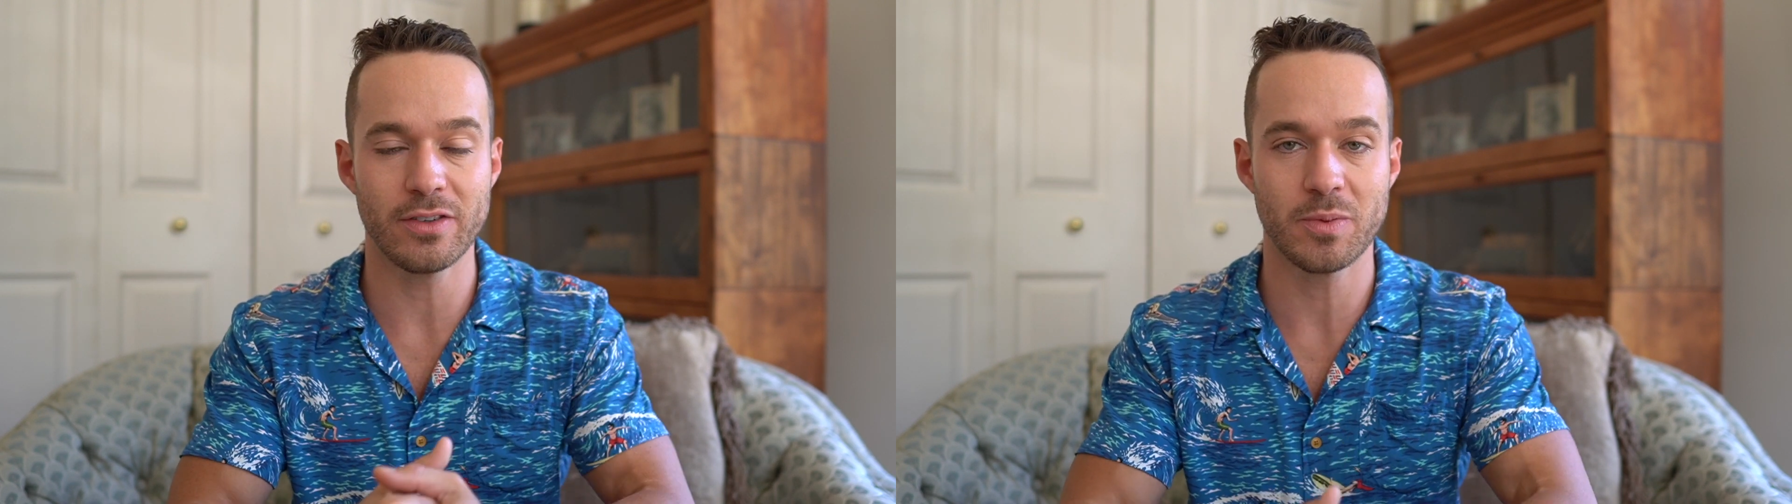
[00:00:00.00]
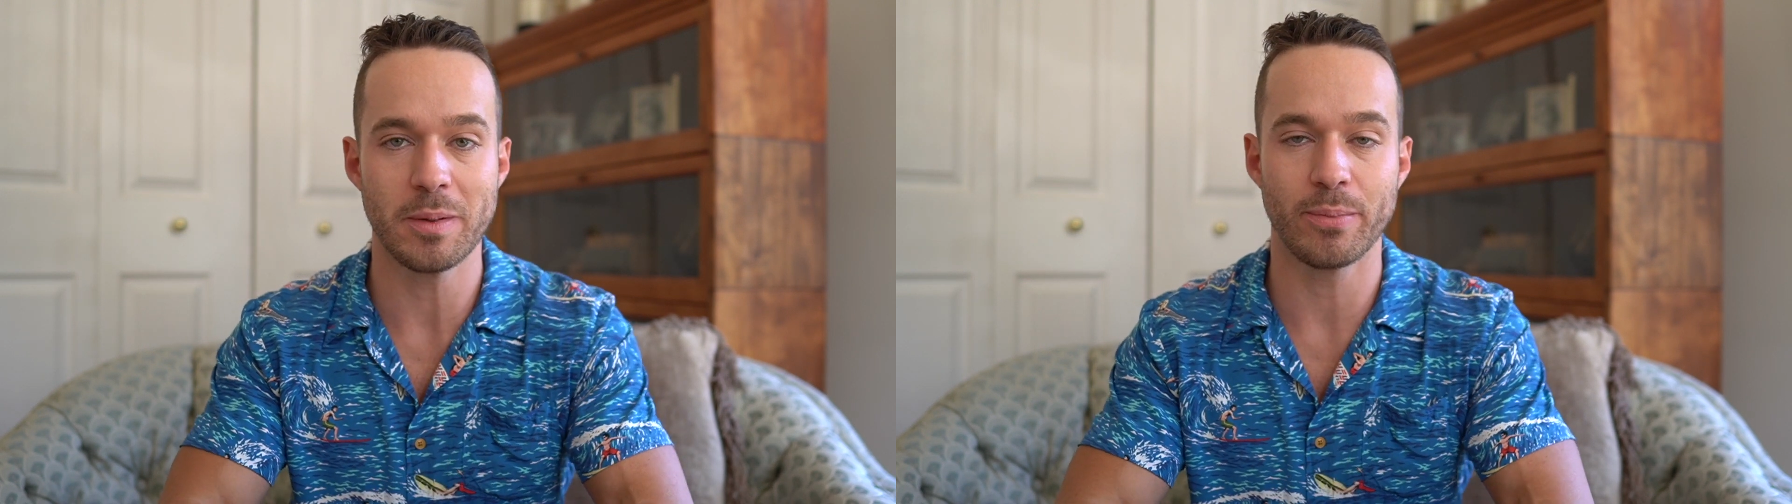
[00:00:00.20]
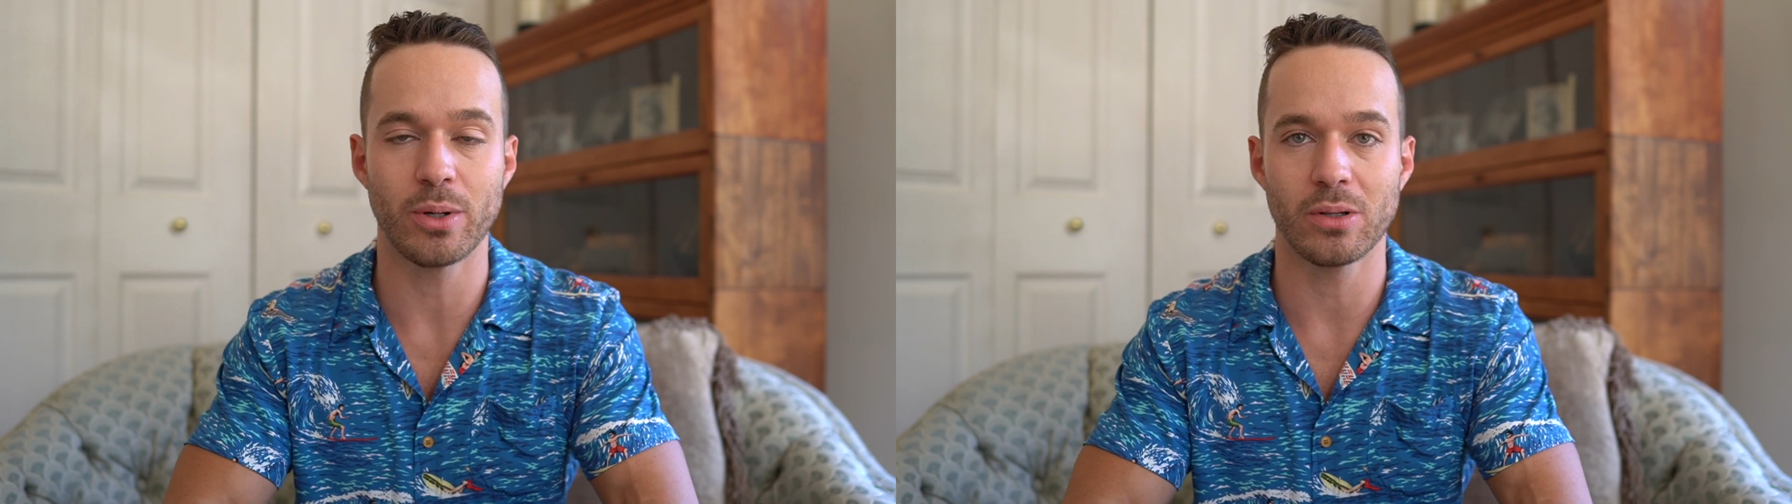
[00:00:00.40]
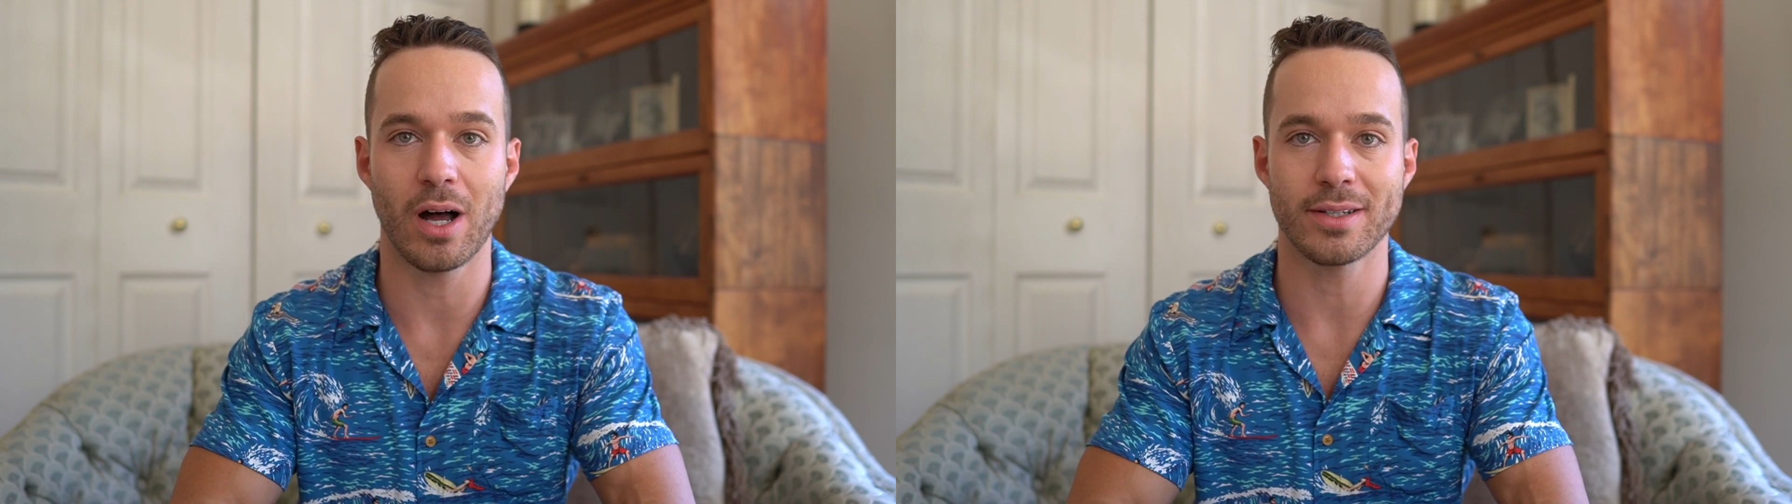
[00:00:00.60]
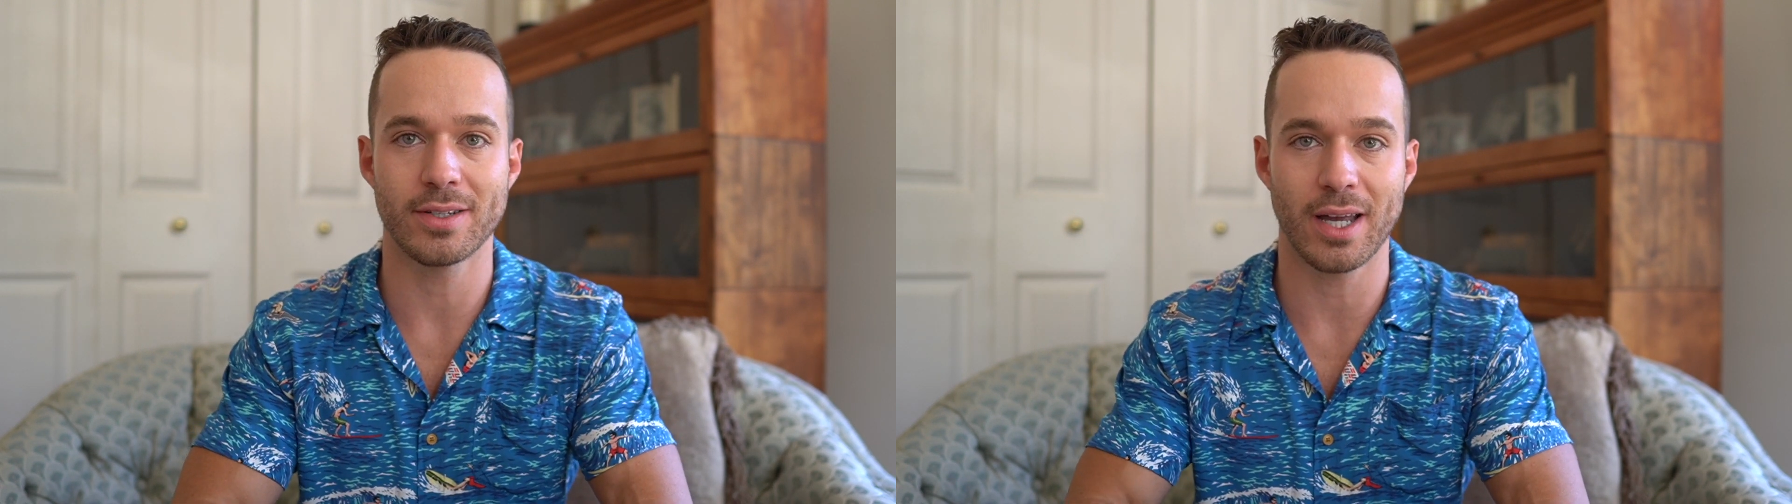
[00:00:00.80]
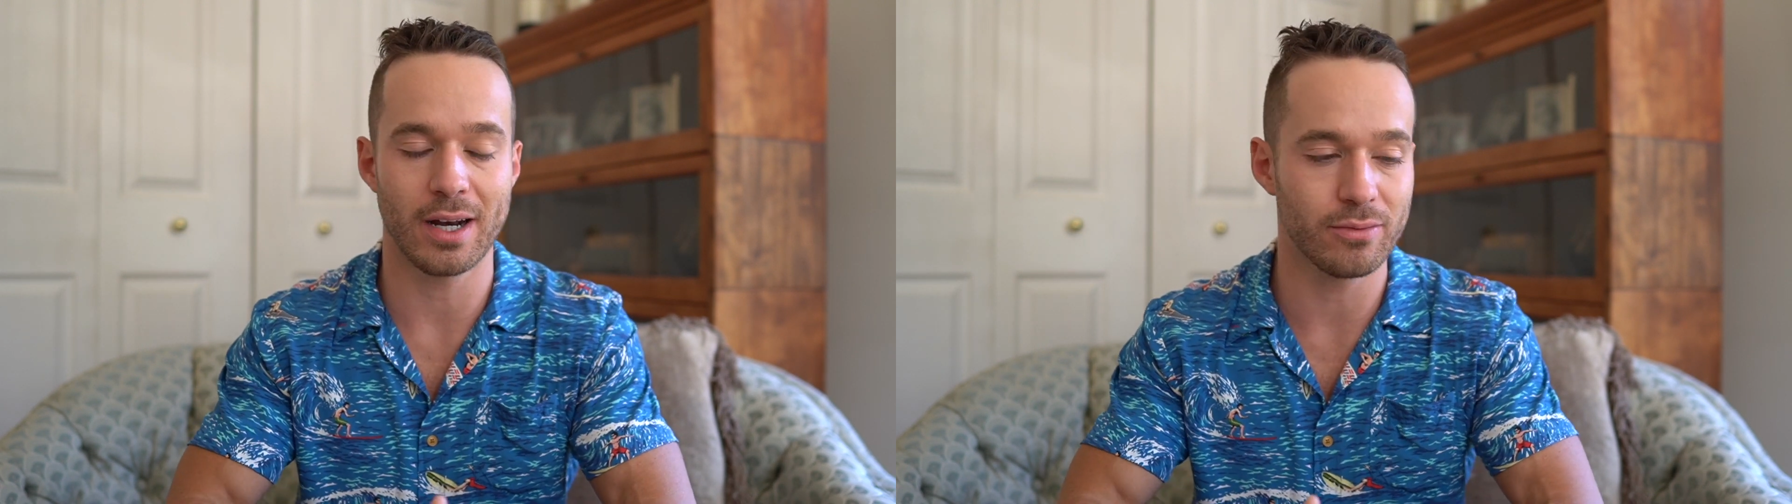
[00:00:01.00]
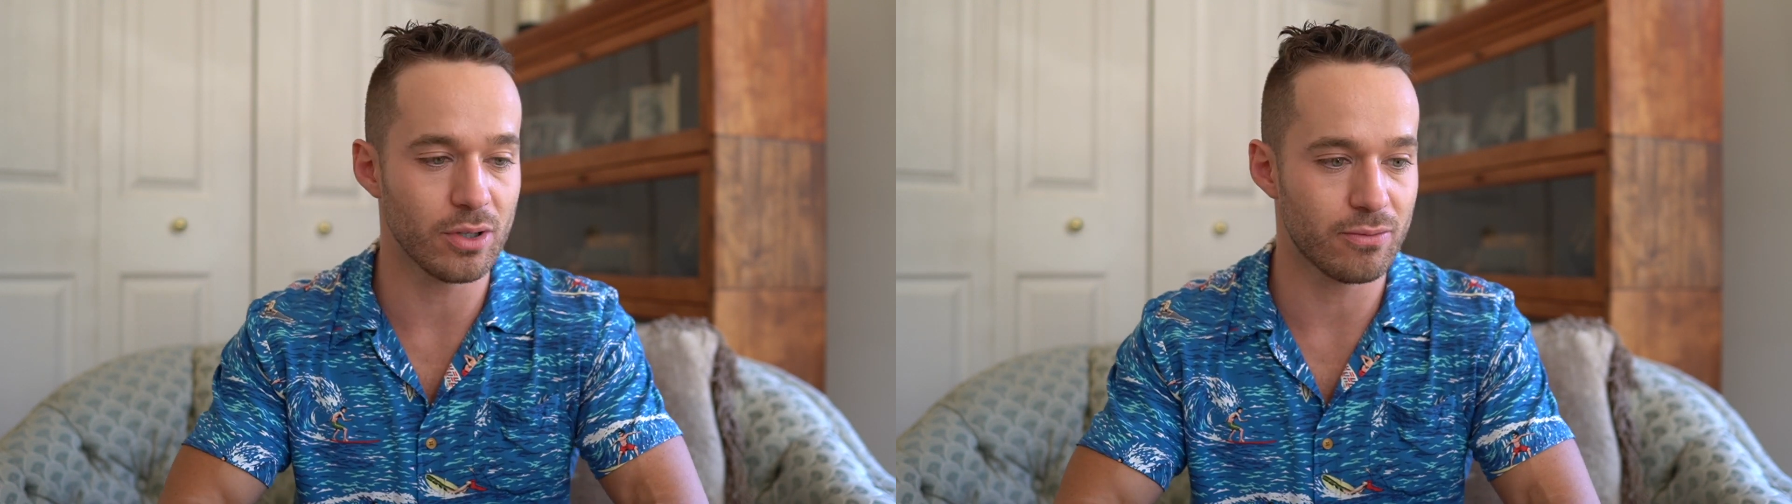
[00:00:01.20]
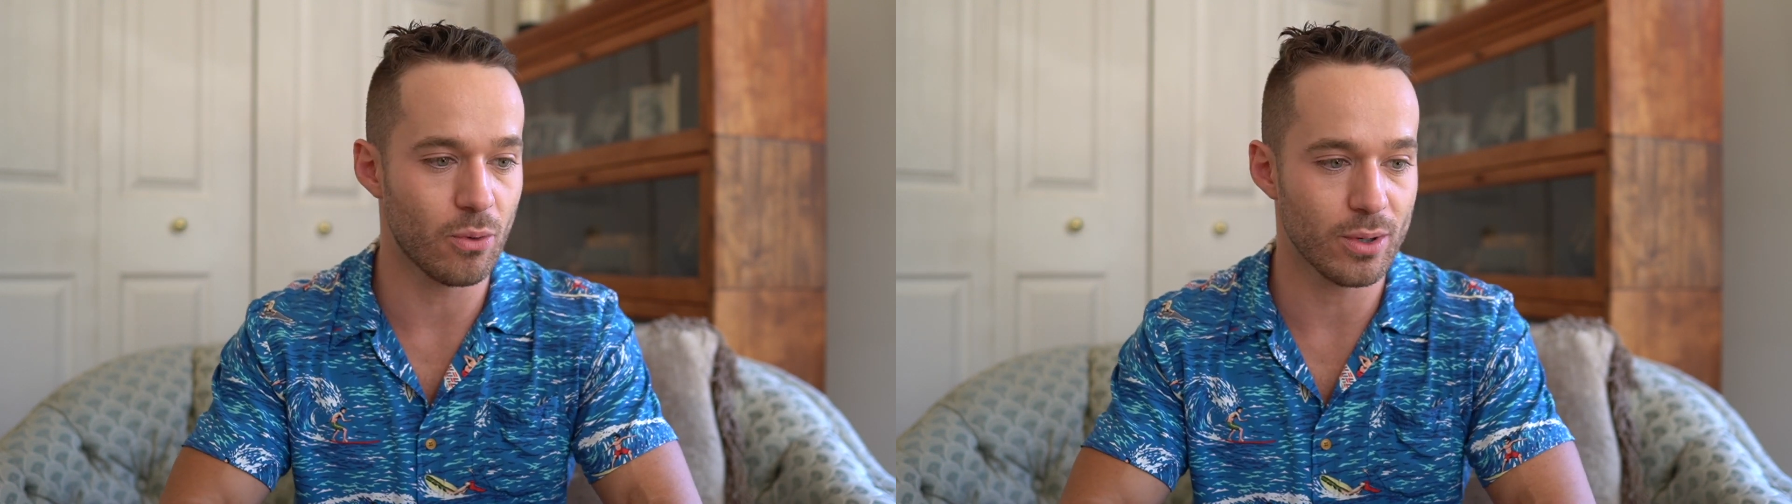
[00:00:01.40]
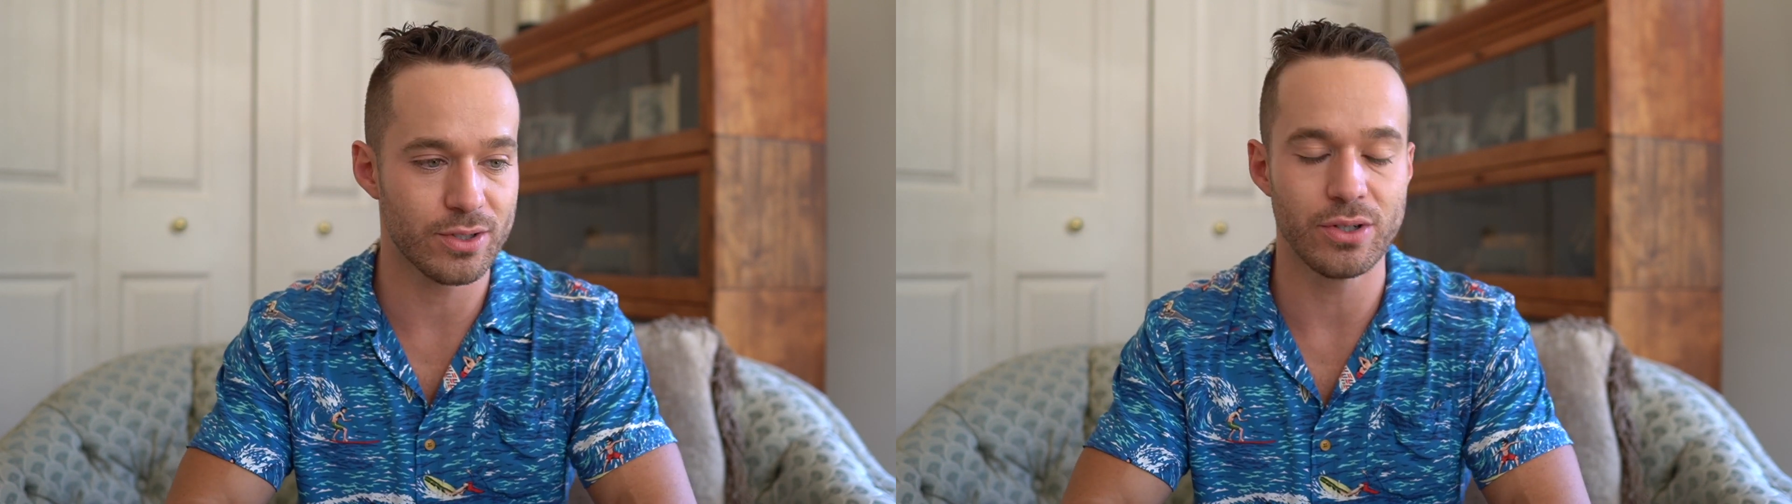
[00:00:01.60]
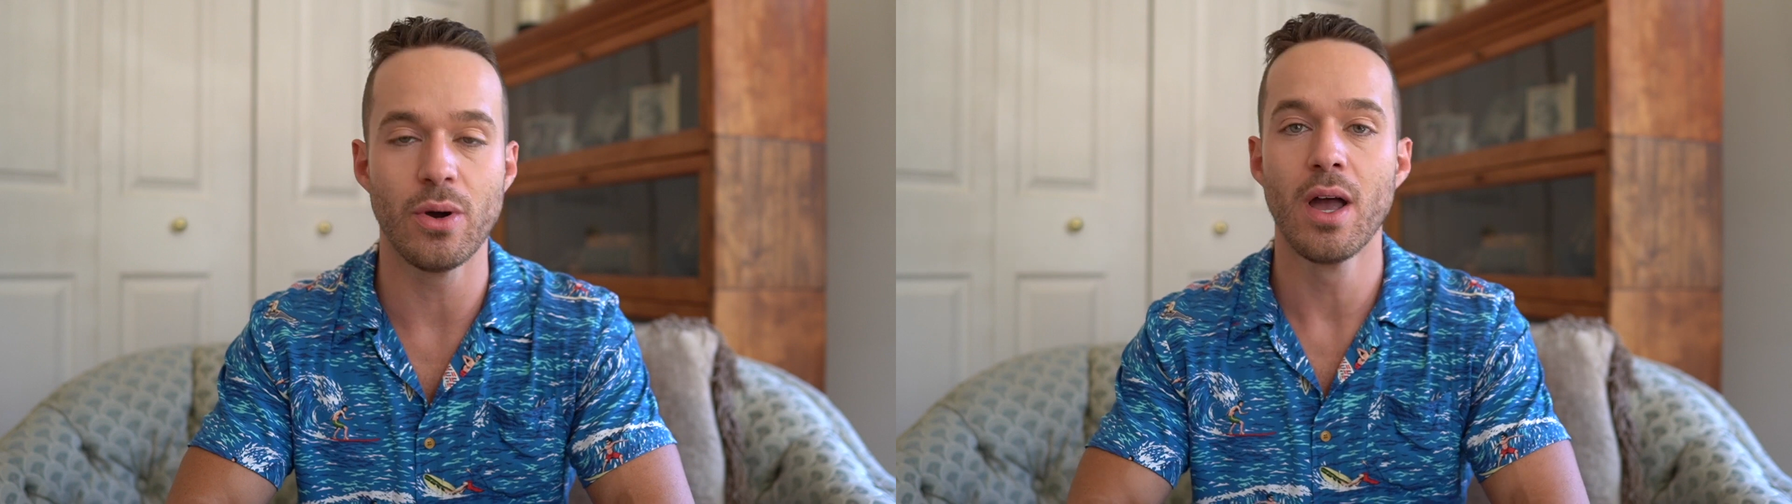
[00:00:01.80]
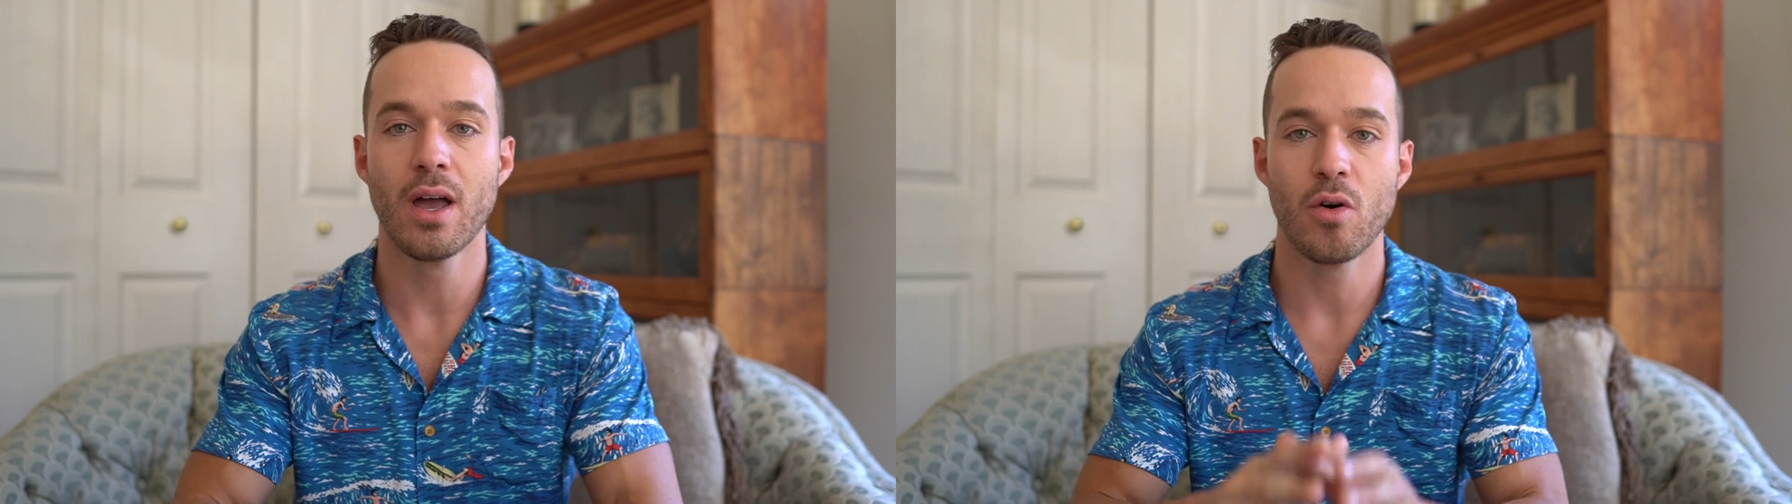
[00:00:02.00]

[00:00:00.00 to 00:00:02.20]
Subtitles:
gives people a lot to kind of look forward to